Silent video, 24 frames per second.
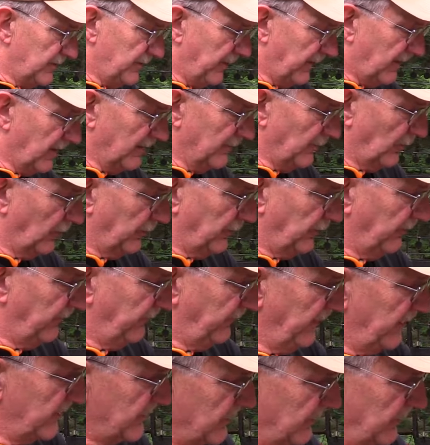as you become more
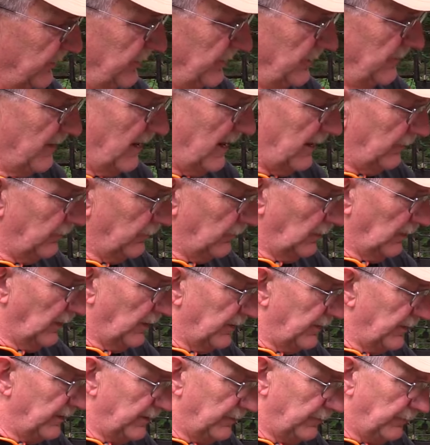proficient, you might
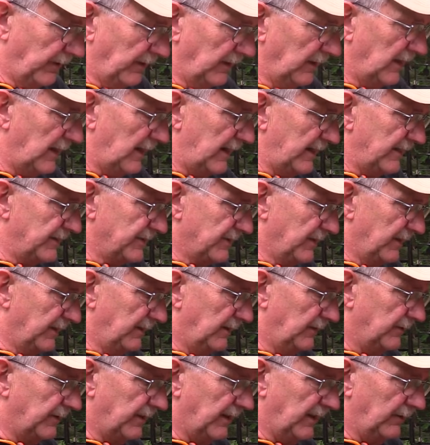learn and realize that,
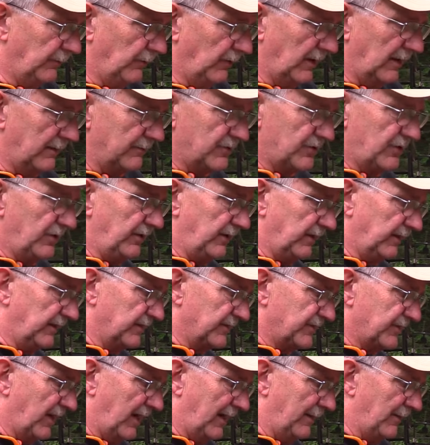okay, when I'm shooting
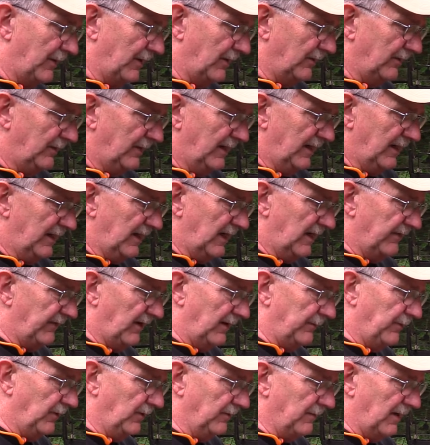this ammo, if
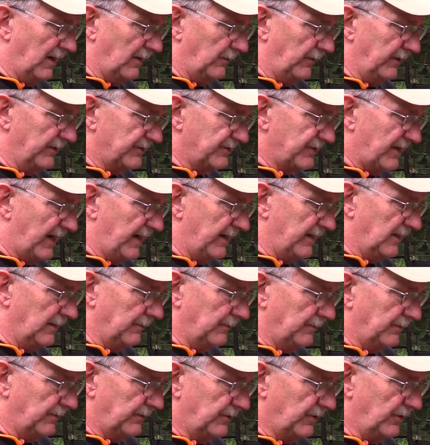I put my rear sight up
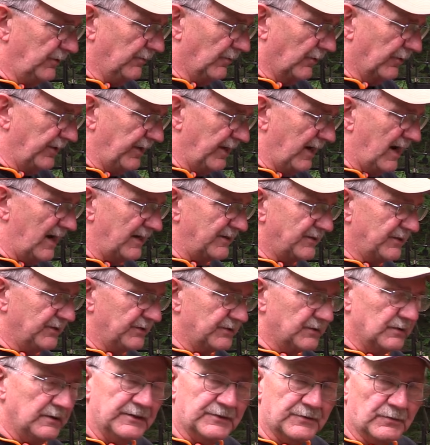two more
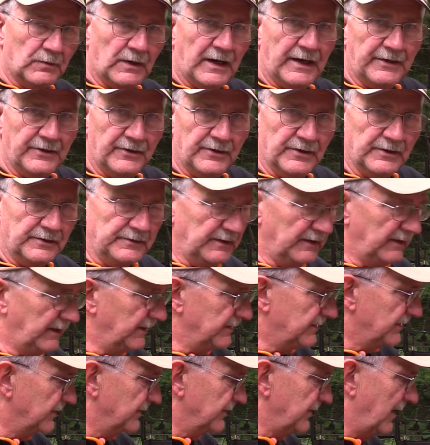notches, it's right on. It
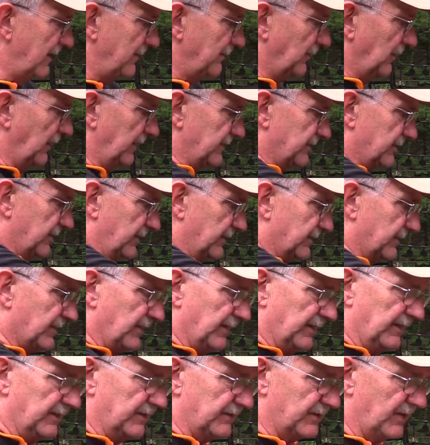hits the same place this
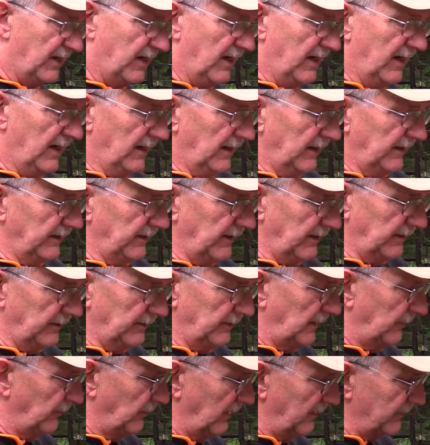does. And
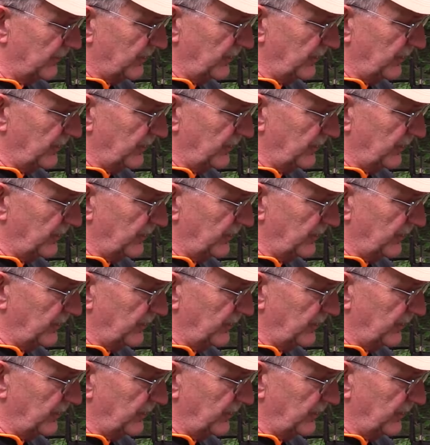then uh, when I'm